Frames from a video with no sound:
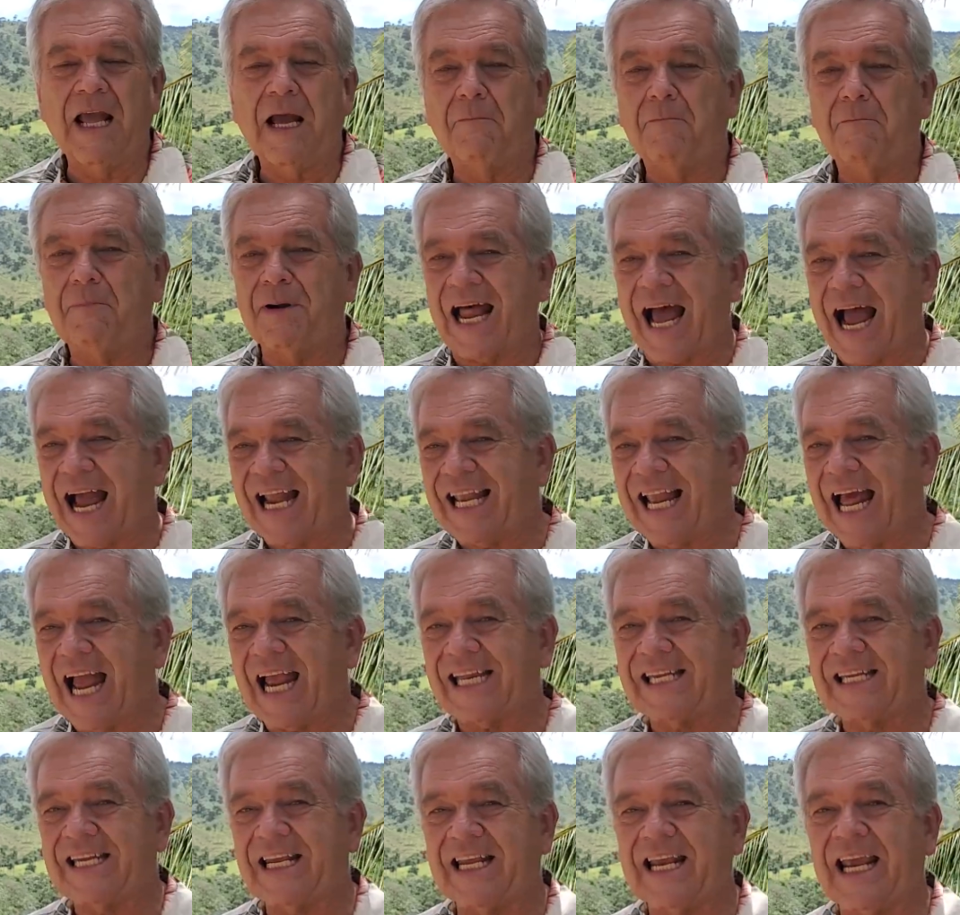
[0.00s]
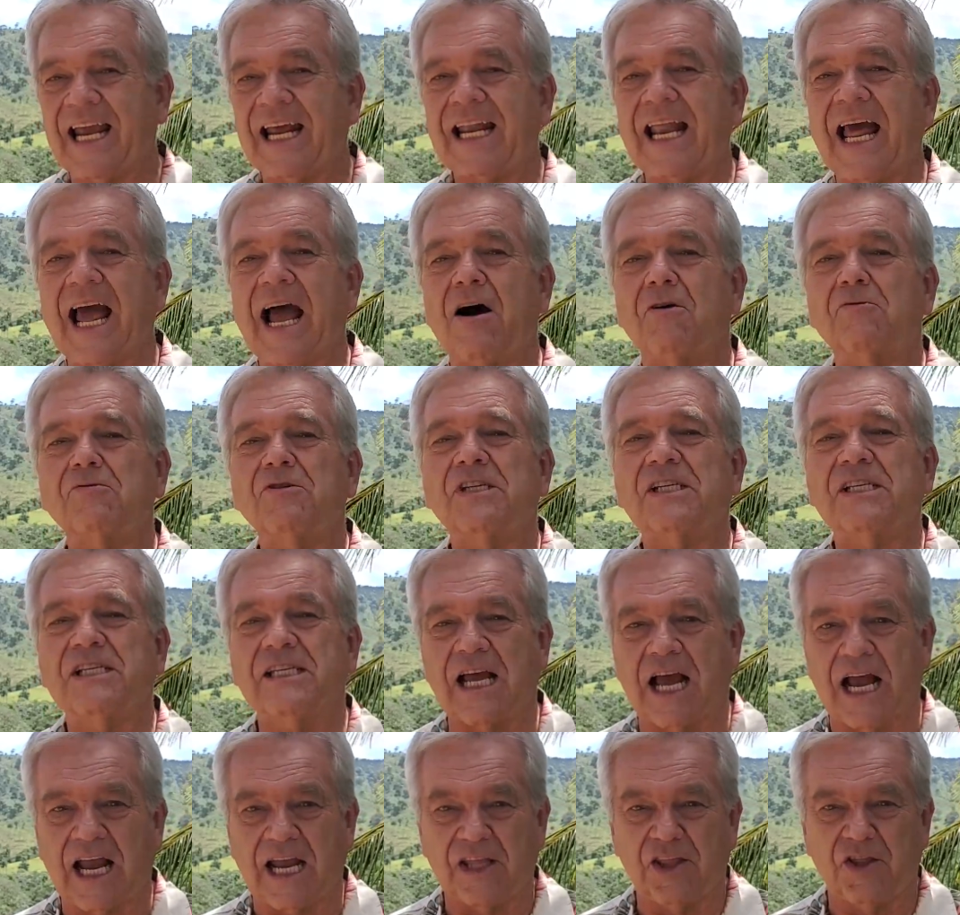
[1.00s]
but I like to get
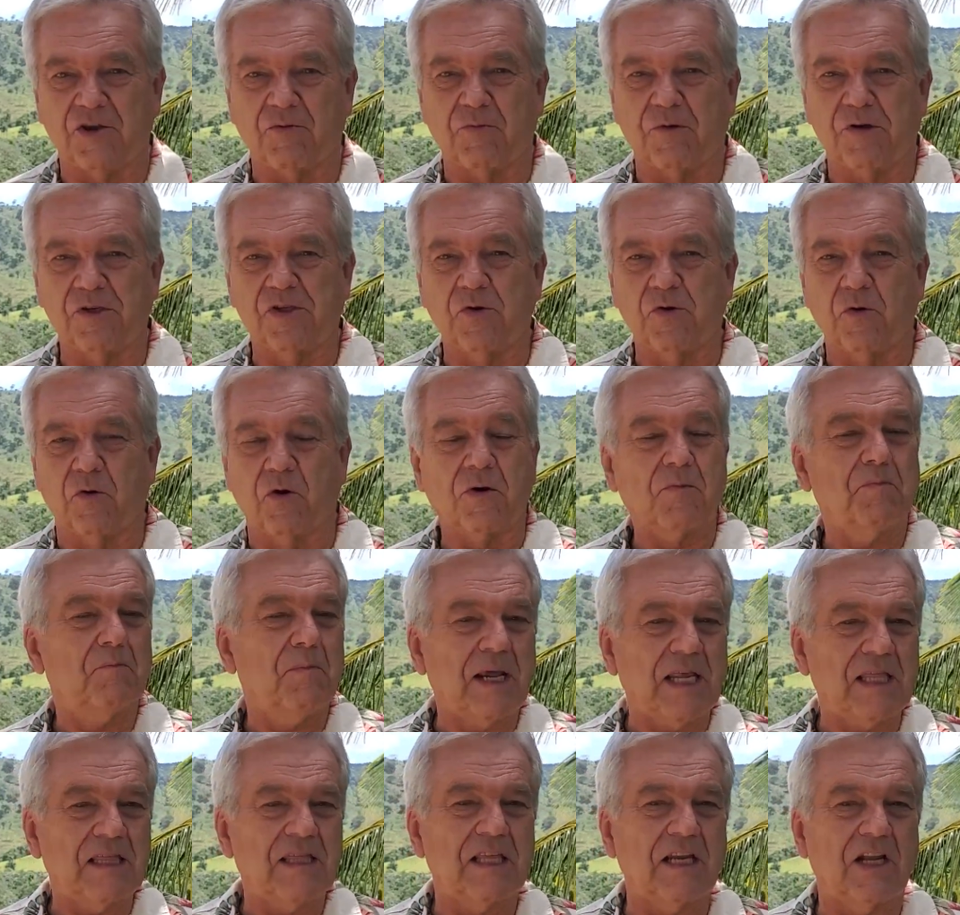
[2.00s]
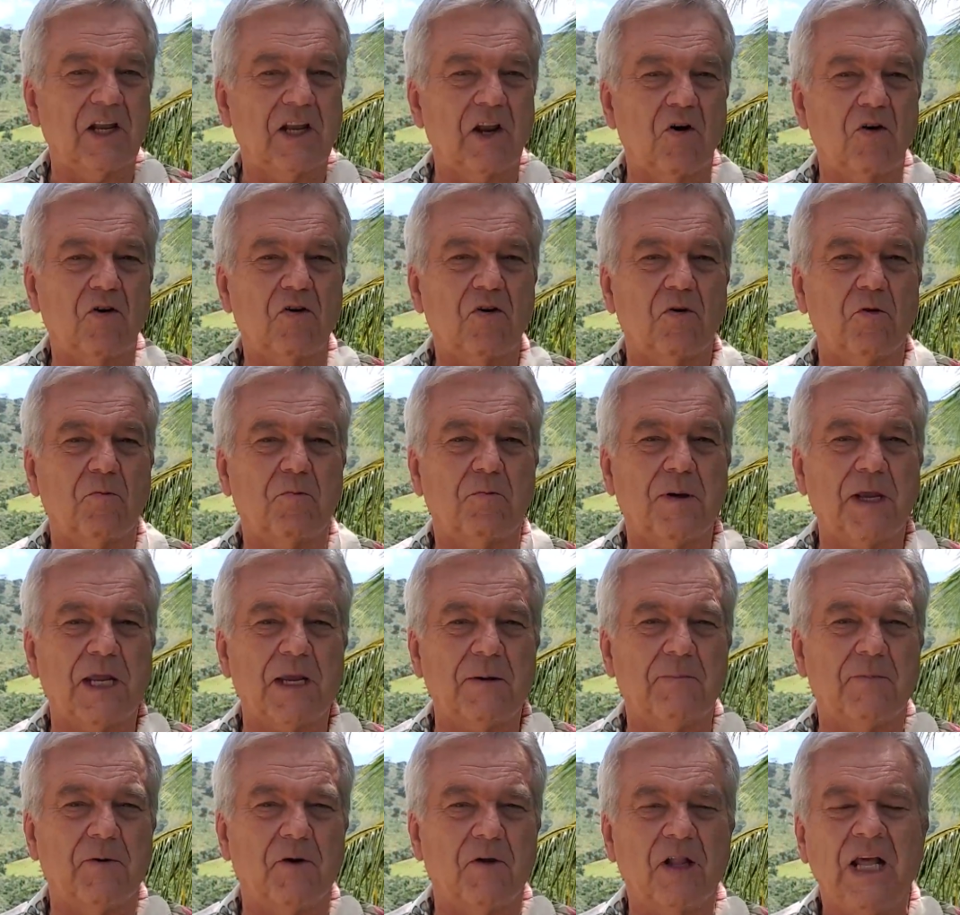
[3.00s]
outside the resort, meet the local
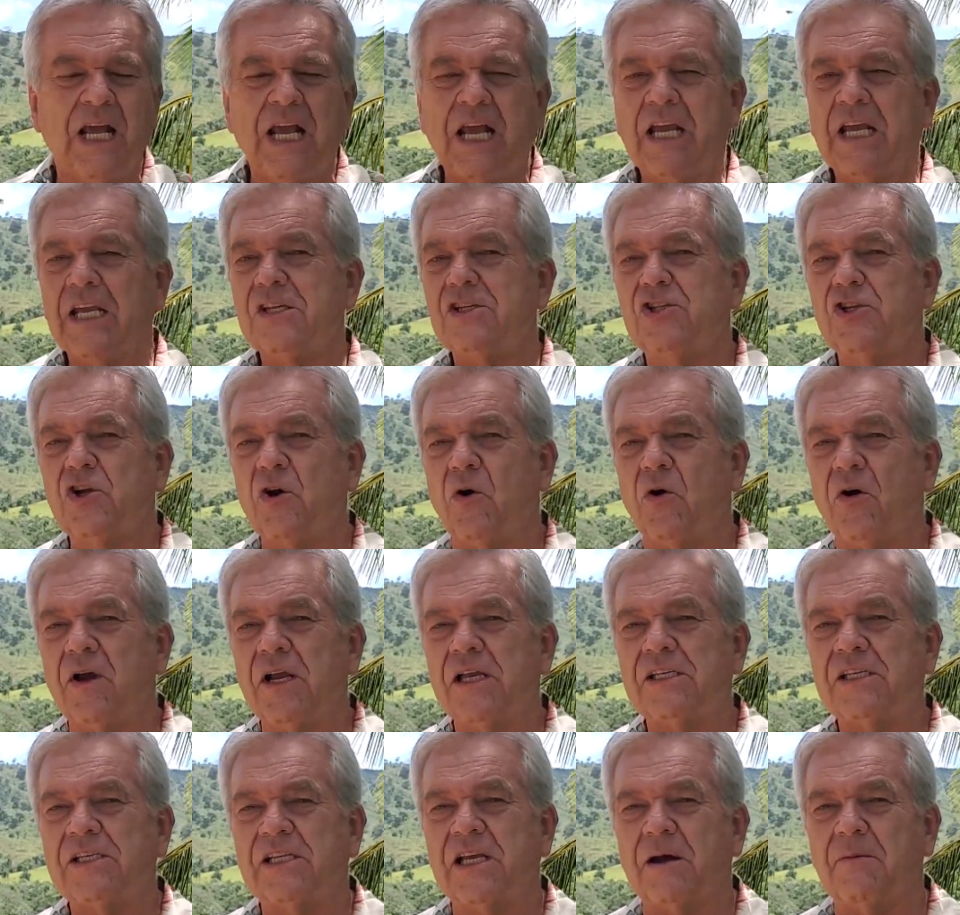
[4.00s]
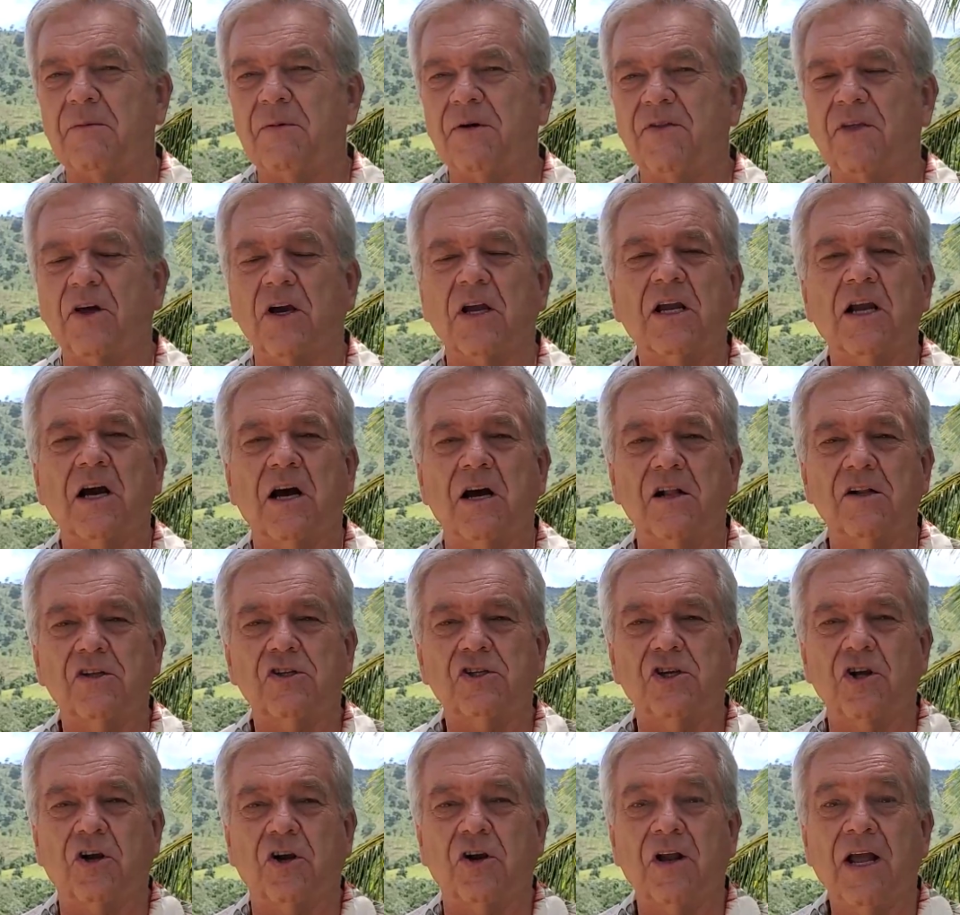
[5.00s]
people, enjoy some of the
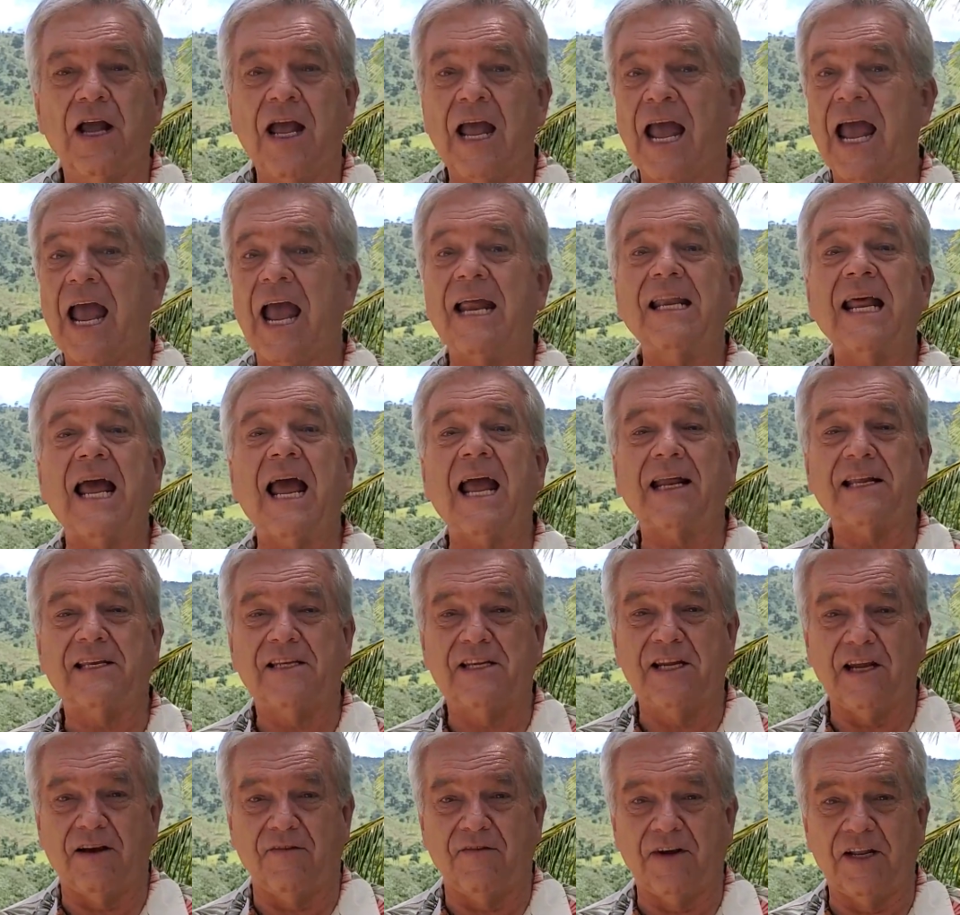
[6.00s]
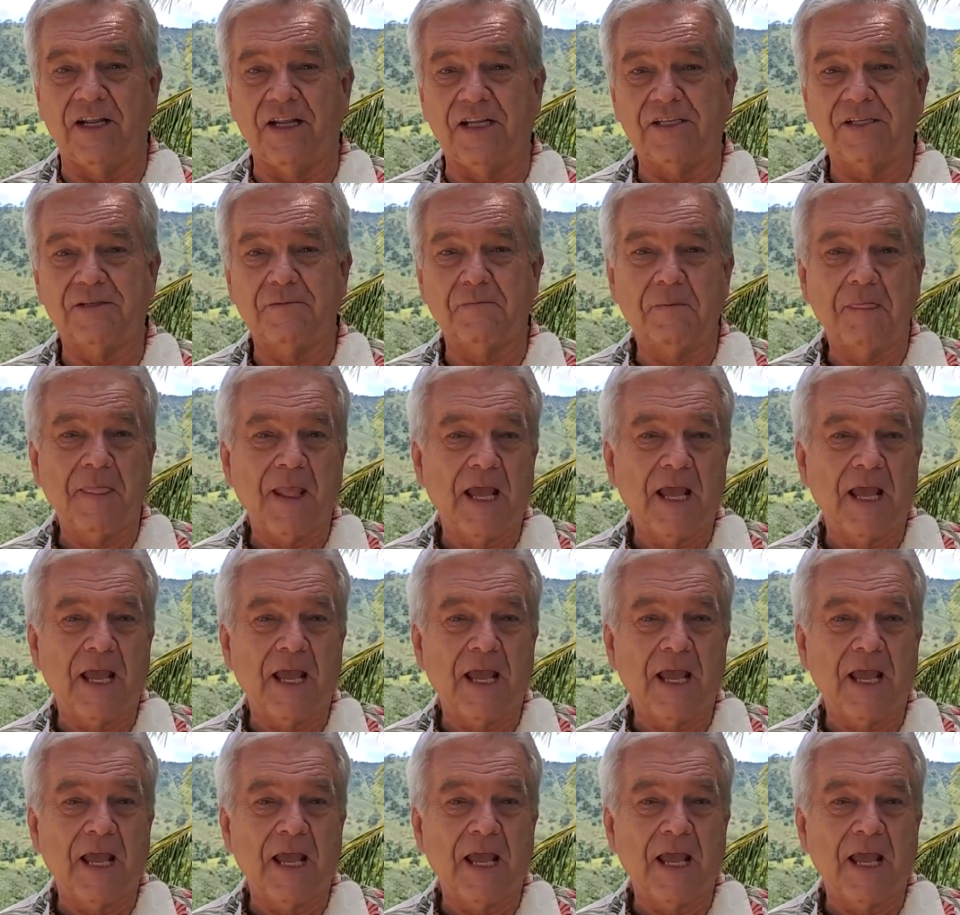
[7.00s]
culture and activities.